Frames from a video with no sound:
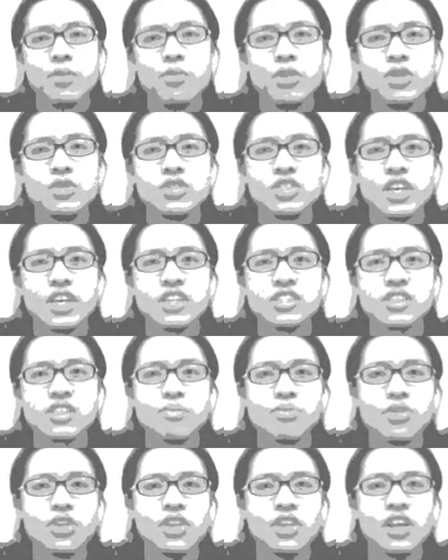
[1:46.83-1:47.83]
next time when
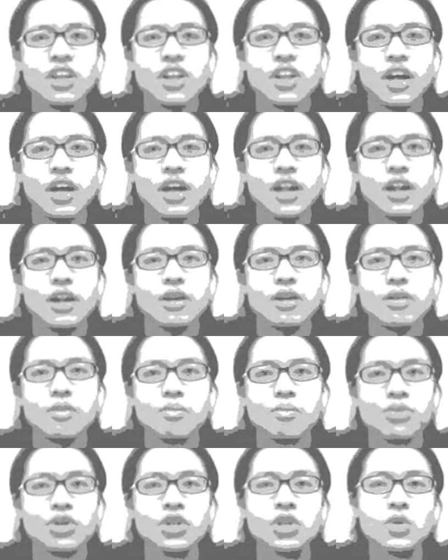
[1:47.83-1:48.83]
you say something
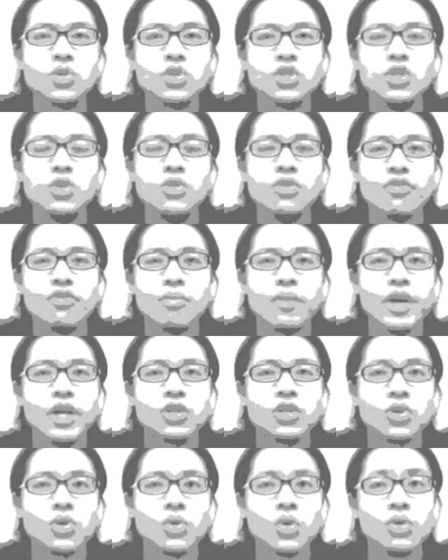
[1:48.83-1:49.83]
cannot produce
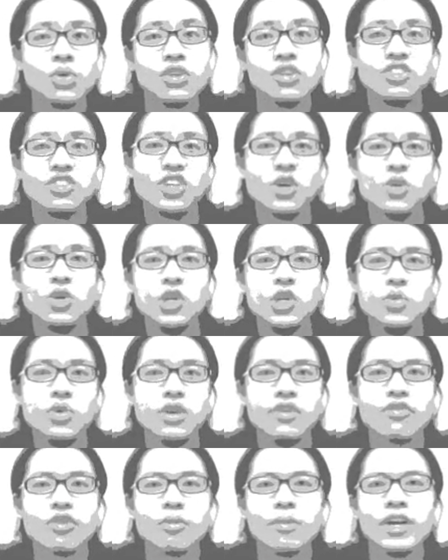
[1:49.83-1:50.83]
new information or
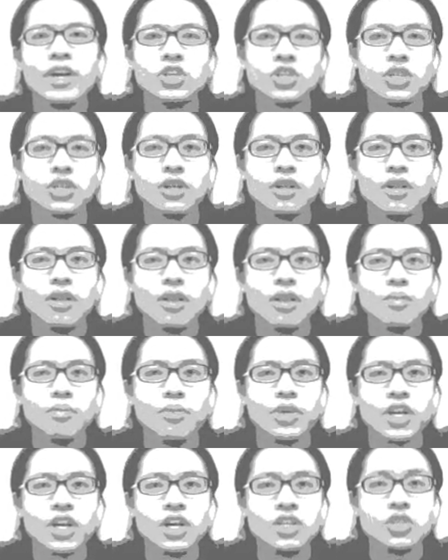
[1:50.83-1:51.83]
there's no new
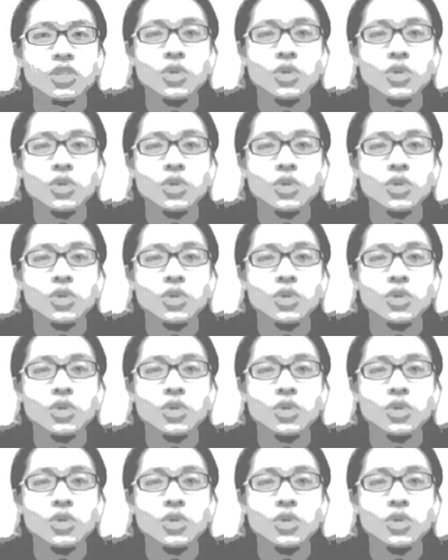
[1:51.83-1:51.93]
information,